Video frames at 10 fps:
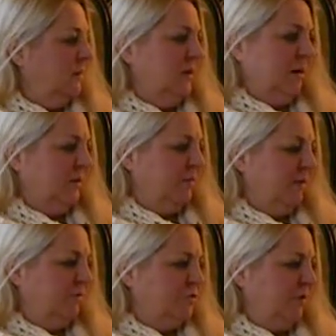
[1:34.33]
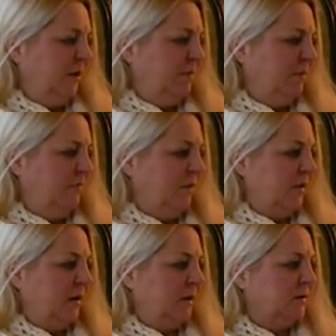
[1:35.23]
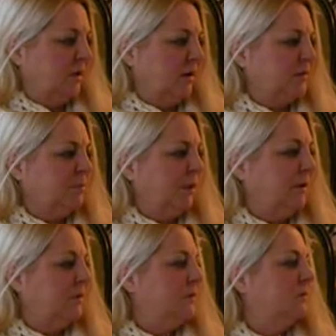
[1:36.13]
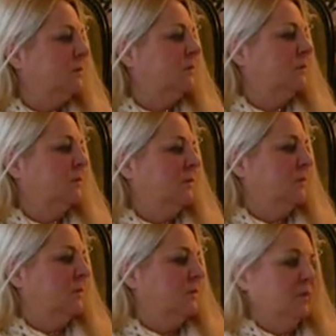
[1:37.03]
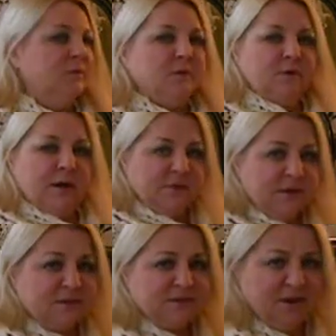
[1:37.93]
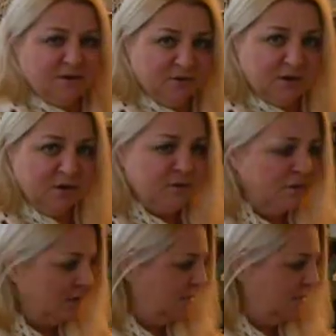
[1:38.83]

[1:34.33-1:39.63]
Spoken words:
None of them ever treated me very nice, I explained. And that scared you?